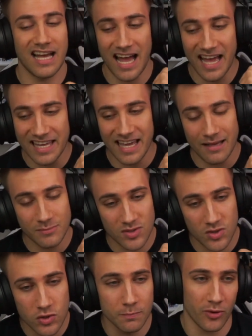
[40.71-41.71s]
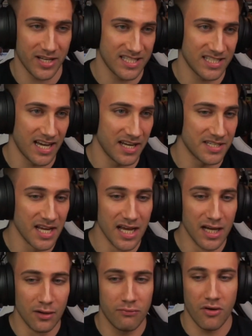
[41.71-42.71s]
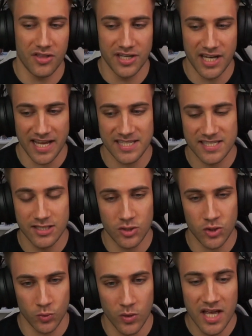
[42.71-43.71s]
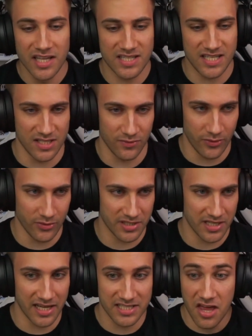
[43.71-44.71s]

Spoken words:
I am super excited for the next two teaser photos, guys.